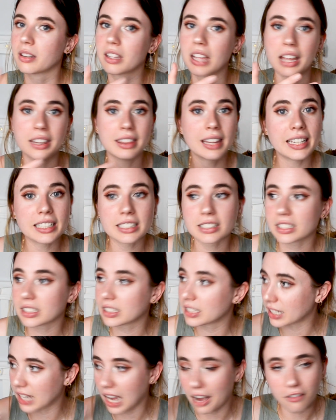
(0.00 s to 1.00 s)
at least
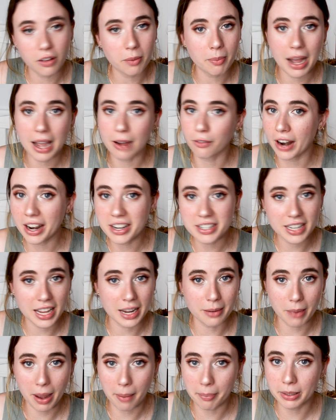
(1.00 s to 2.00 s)
to cover my rent
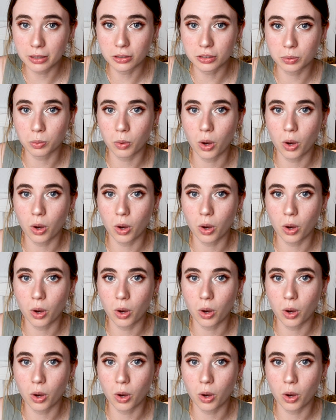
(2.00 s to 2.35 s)
and my bills